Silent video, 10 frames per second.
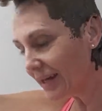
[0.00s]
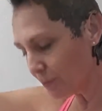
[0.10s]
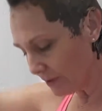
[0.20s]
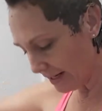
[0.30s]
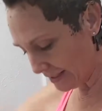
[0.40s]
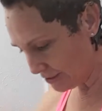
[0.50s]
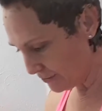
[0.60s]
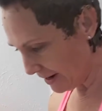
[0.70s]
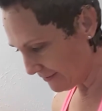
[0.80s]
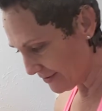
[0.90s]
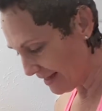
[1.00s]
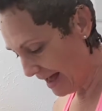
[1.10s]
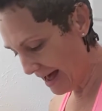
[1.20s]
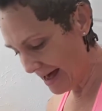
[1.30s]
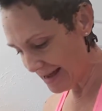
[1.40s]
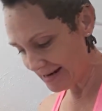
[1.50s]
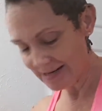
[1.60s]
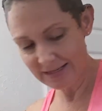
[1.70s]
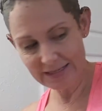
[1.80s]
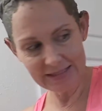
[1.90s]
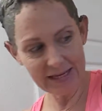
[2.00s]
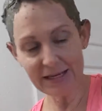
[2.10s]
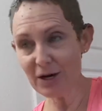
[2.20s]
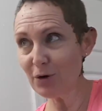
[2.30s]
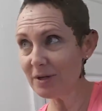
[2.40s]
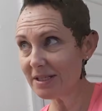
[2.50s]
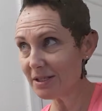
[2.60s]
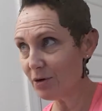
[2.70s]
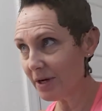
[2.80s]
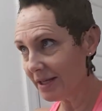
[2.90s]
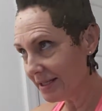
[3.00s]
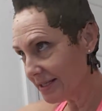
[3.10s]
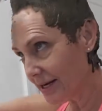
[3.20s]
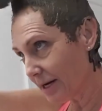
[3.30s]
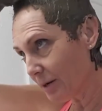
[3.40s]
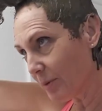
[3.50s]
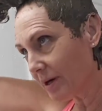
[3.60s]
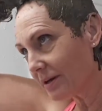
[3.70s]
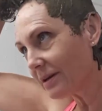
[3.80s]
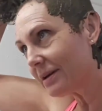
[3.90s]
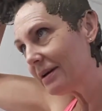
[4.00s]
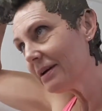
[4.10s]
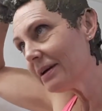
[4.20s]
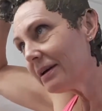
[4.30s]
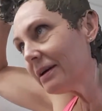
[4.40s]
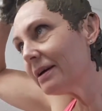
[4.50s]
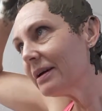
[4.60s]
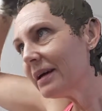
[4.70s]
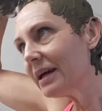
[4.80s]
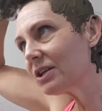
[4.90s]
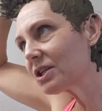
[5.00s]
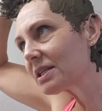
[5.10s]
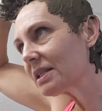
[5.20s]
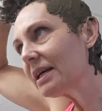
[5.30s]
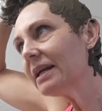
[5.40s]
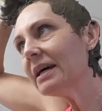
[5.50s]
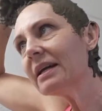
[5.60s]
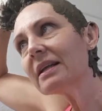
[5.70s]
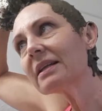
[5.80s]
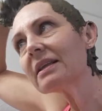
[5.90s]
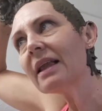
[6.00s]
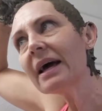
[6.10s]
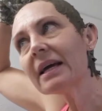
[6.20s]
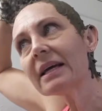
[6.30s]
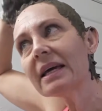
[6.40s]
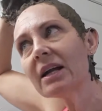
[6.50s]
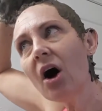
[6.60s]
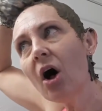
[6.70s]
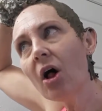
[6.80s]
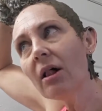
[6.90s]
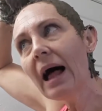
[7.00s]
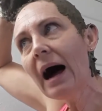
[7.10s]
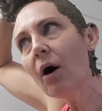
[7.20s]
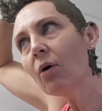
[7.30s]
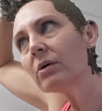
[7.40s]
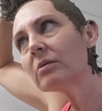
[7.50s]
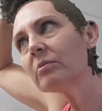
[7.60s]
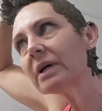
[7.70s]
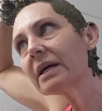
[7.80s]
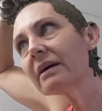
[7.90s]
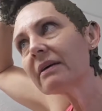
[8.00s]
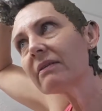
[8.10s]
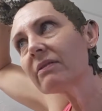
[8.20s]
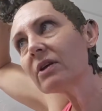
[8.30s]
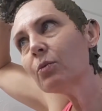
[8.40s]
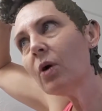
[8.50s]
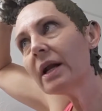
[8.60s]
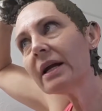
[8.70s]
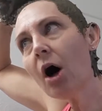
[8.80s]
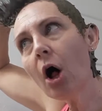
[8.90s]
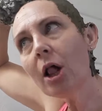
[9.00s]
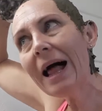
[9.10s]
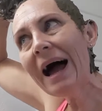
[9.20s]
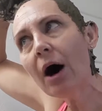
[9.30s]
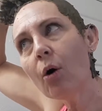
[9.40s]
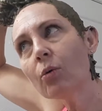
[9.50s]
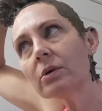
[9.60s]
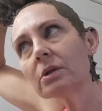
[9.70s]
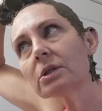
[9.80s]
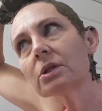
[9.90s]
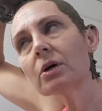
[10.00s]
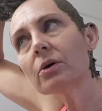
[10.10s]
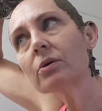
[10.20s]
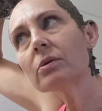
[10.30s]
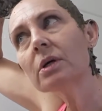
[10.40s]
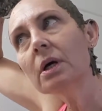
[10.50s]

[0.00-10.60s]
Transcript: what I do after that is I go and soak in the tub and just let it like get all out, because you want it all out. So,